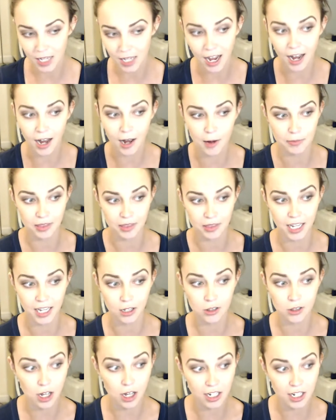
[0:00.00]
that a
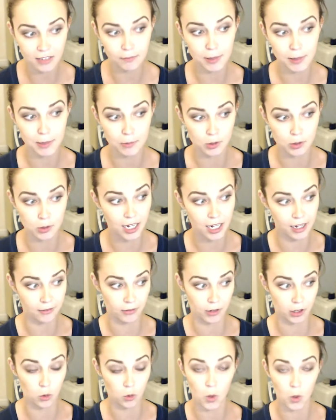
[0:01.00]
lot of people have
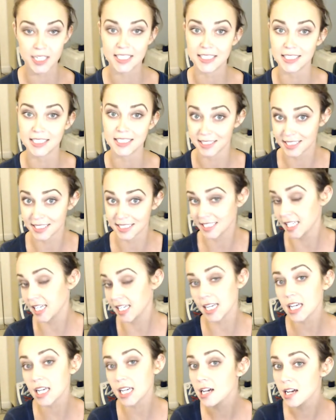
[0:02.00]
requested to
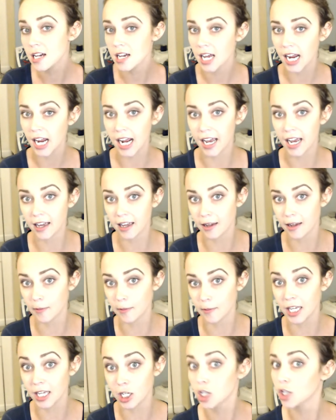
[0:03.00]
see,
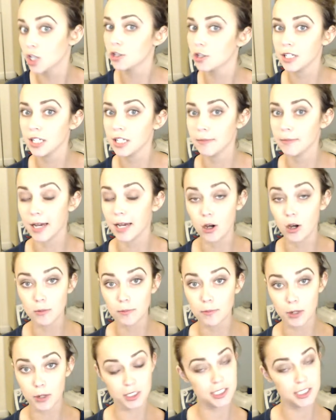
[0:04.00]
including my own
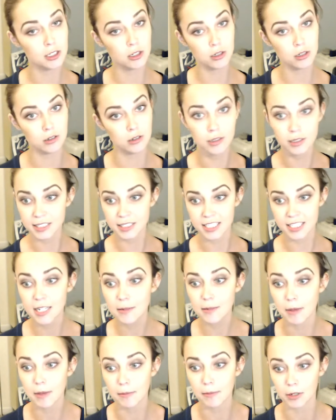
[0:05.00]
personal team
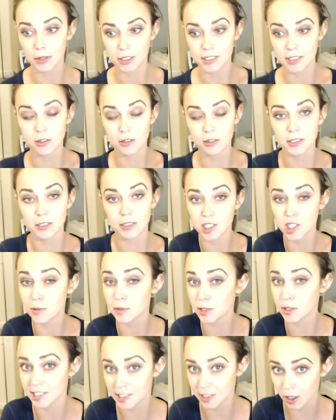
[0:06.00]
members who have been
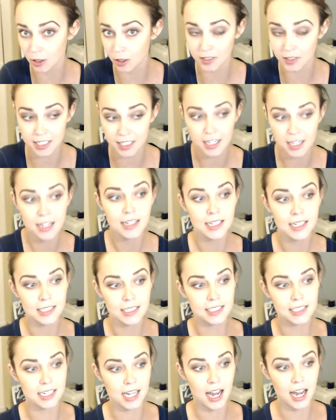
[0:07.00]
super stoked
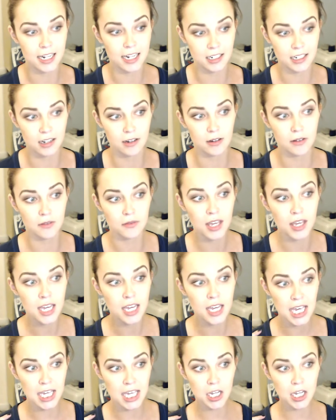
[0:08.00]
to kind of
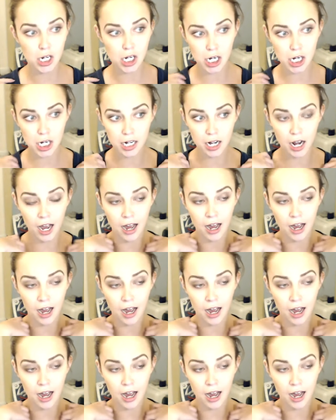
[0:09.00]
hear